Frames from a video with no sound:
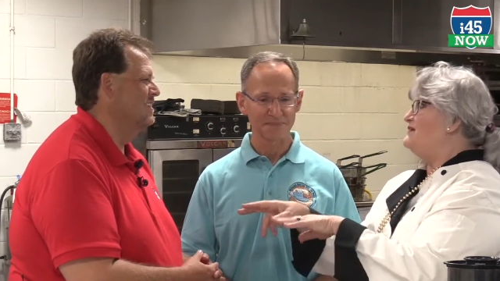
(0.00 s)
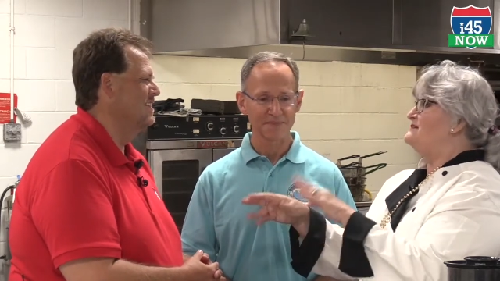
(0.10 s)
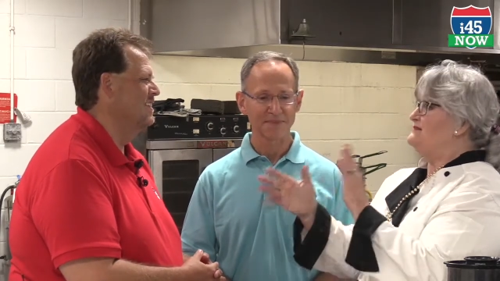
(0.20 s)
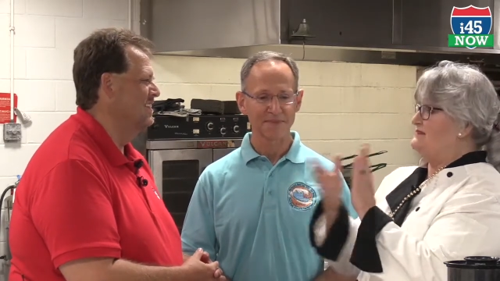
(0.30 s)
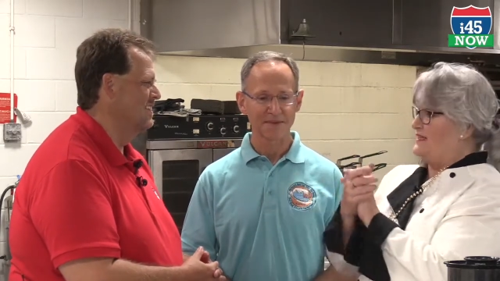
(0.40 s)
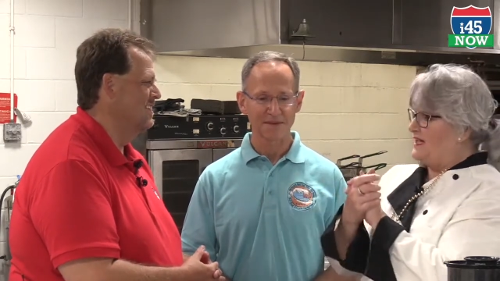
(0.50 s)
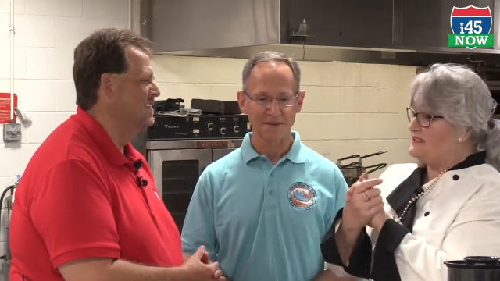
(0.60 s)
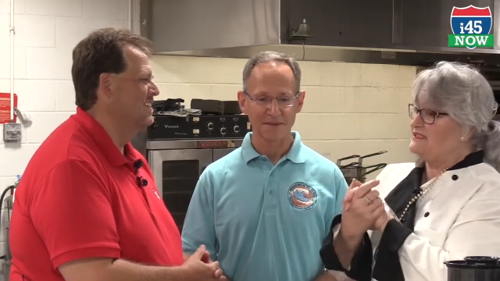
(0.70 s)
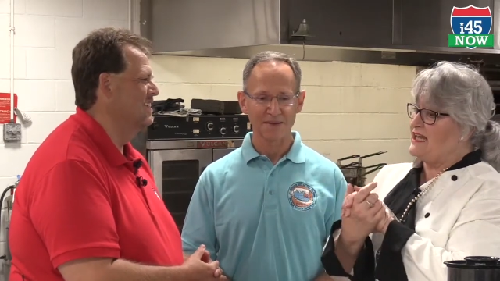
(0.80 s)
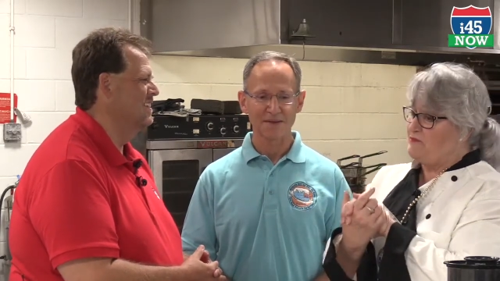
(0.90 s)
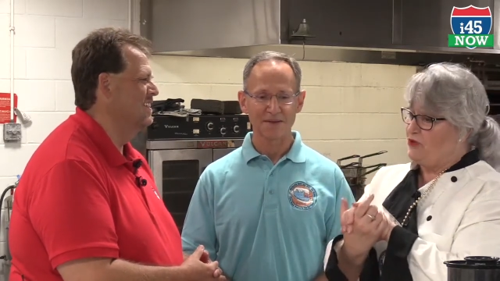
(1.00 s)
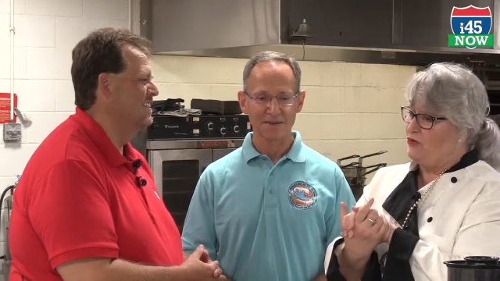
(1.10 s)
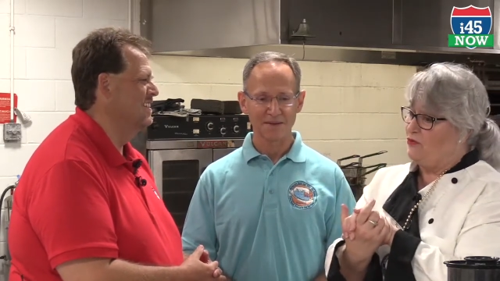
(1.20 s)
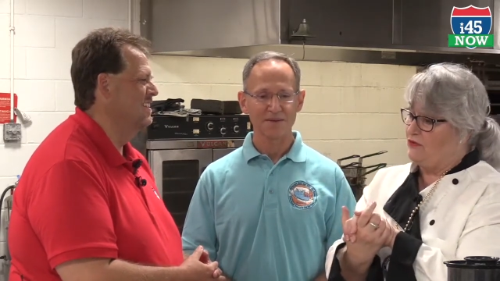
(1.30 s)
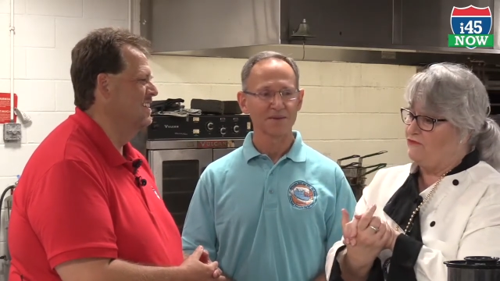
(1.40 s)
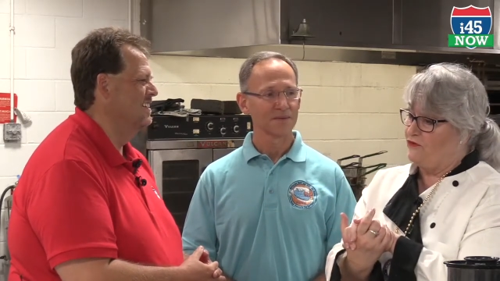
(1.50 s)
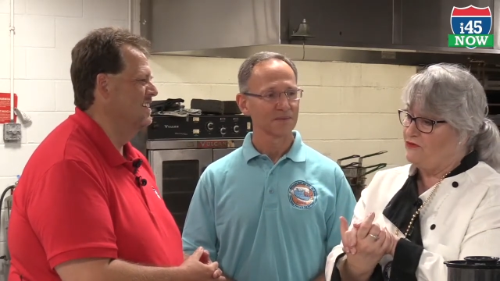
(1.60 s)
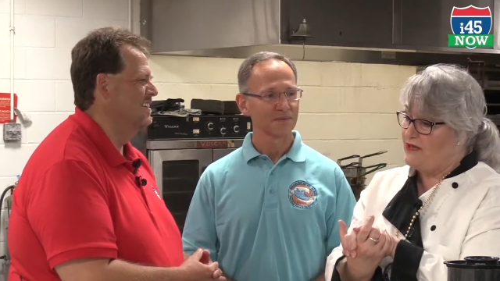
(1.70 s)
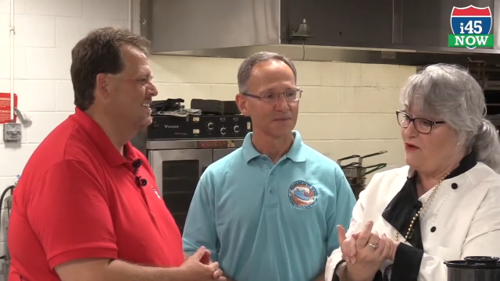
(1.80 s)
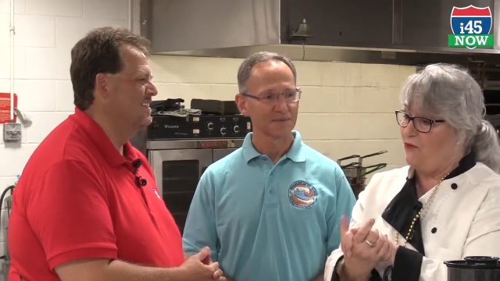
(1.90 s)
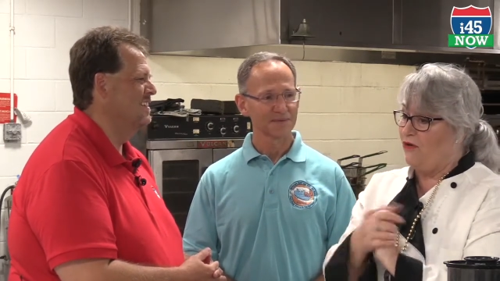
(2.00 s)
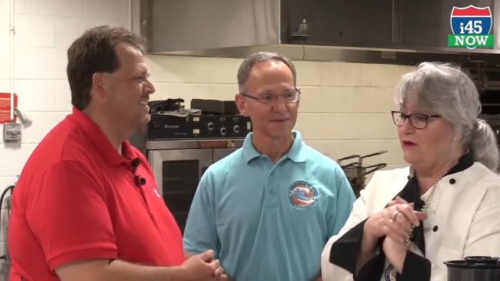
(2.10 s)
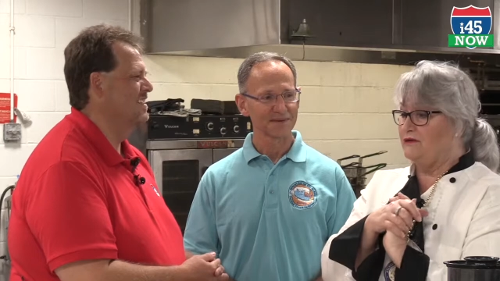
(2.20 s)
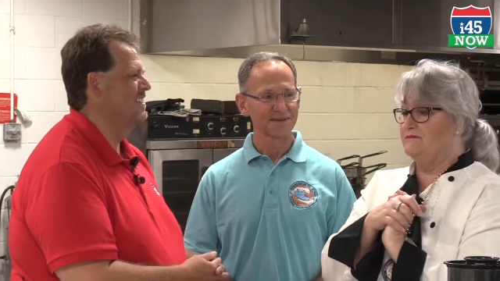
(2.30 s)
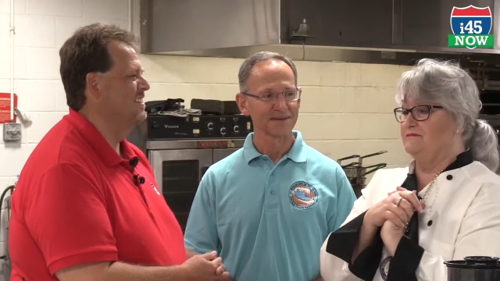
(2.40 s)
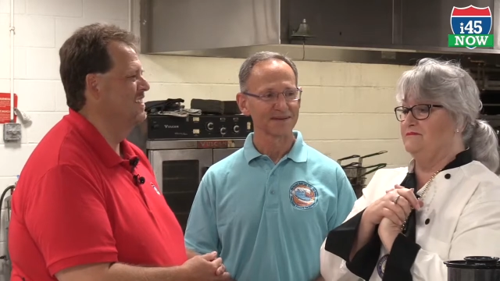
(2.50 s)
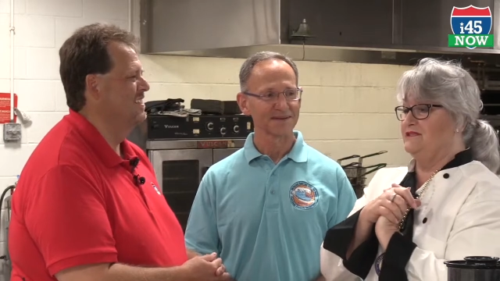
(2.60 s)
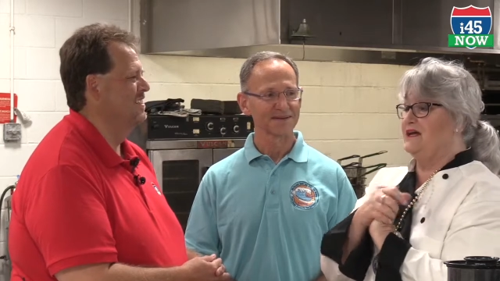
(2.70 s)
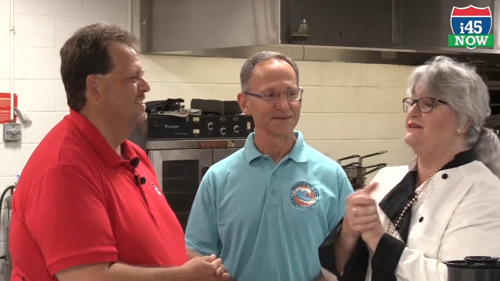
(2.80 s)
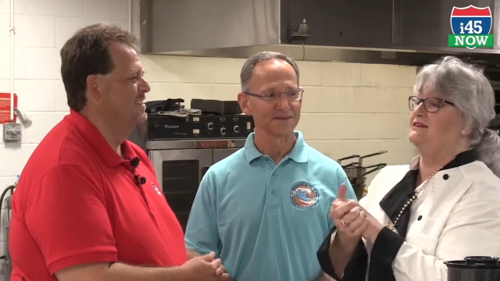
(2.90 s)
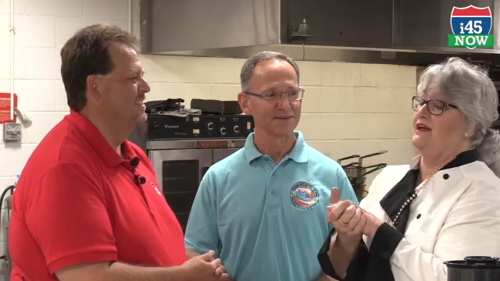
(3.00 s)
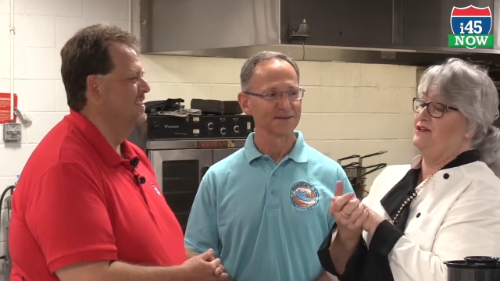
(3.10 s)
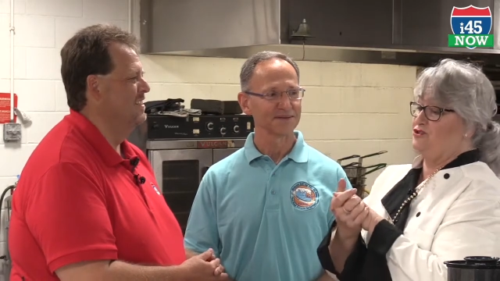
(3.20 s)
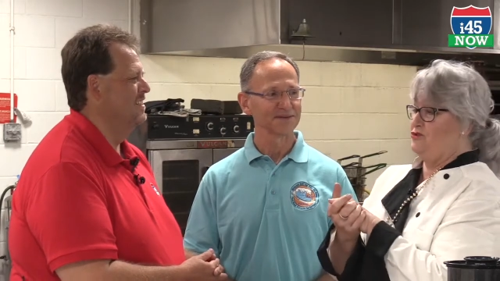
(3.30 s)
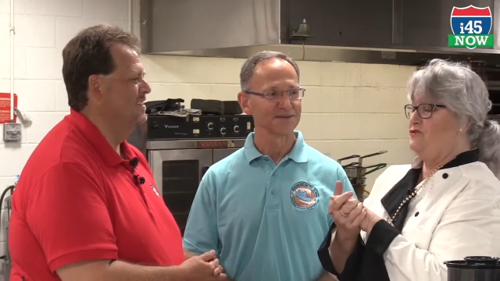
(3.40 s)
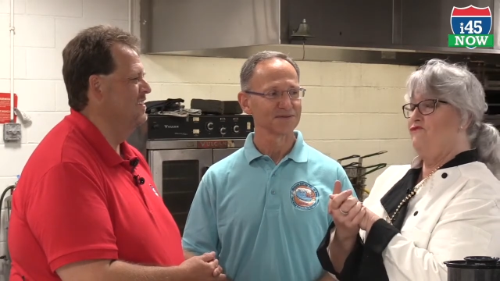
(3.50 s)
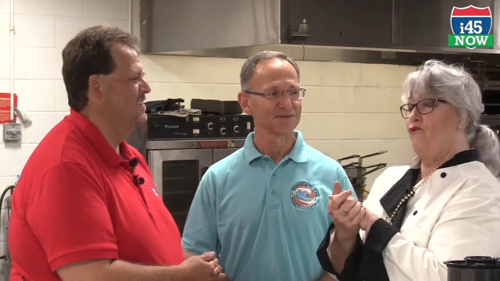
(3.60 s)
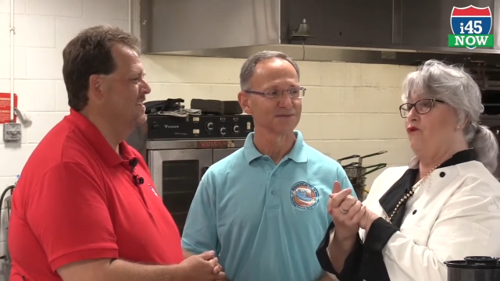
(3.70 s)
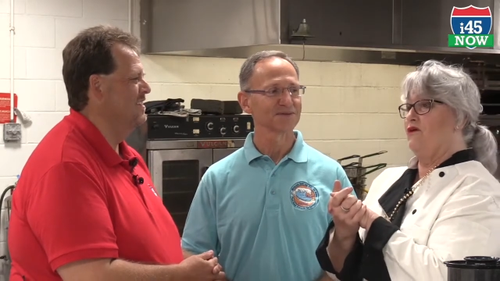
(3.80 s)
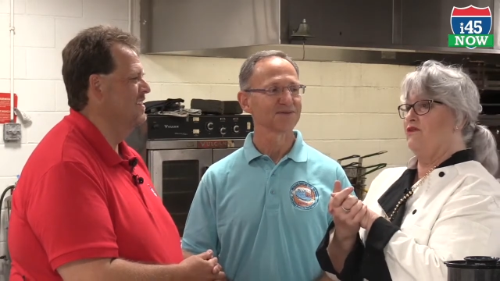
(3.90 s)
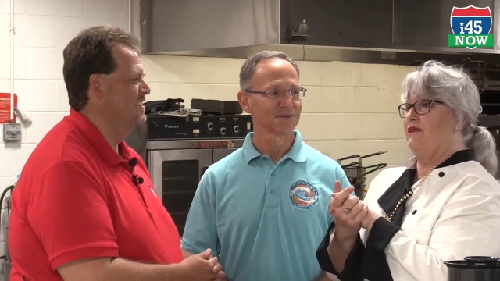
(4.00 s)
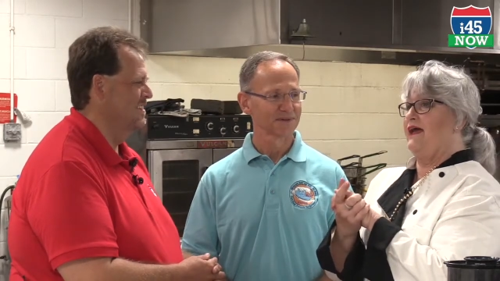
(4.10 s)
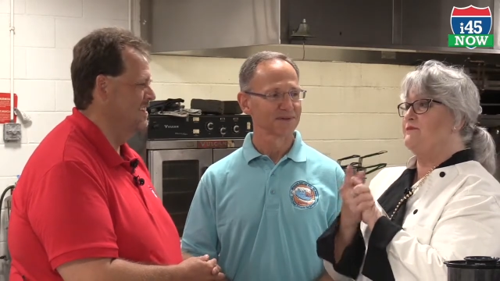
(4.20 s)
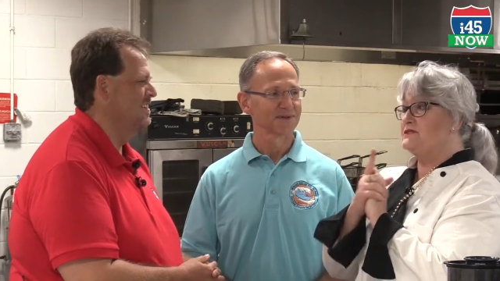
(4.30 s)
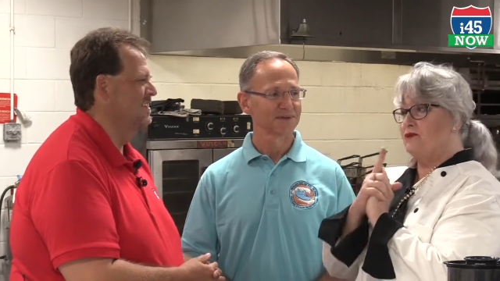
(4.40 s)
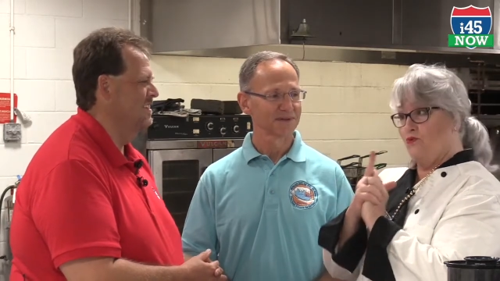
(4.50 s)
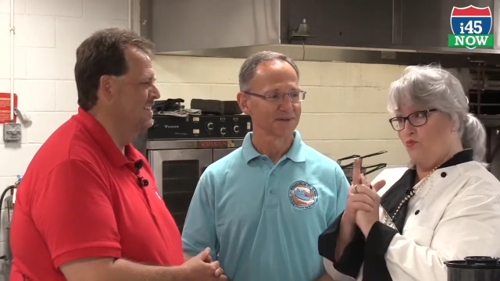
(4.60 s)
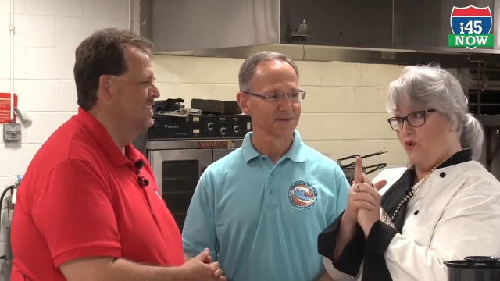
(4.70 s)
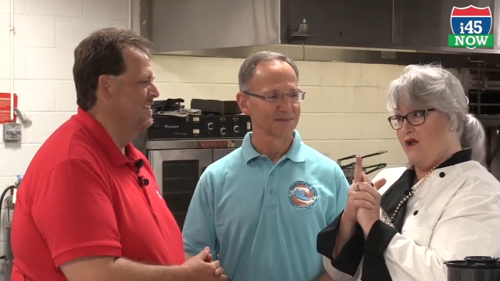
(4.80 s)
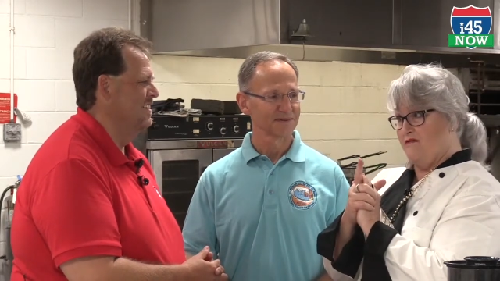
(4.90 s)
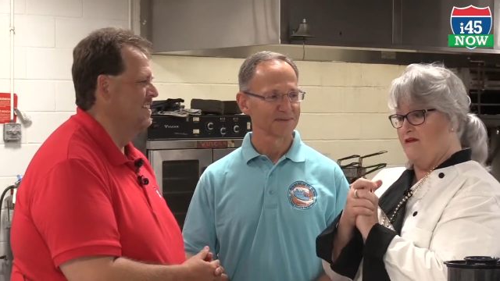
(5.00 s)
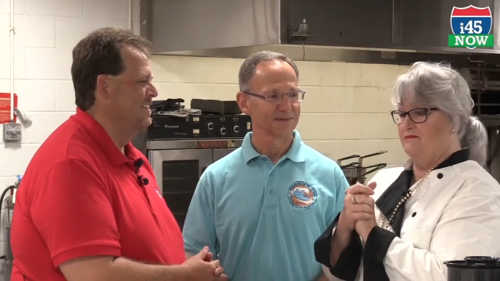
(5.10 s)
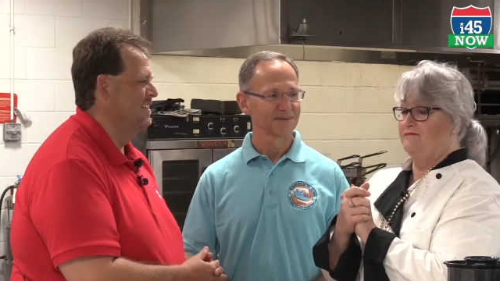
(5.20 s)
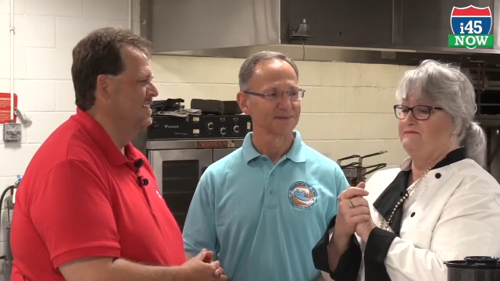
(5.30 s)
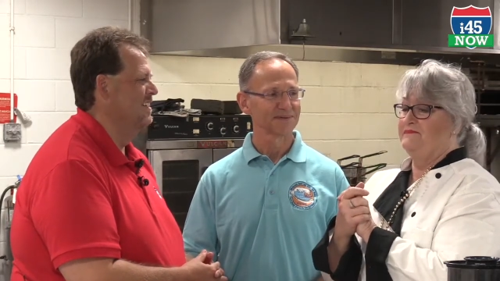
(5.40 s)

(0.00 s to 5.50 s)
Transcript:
Speaker 1: It does debut on the Food Network Sunday, June the 4th, episode one.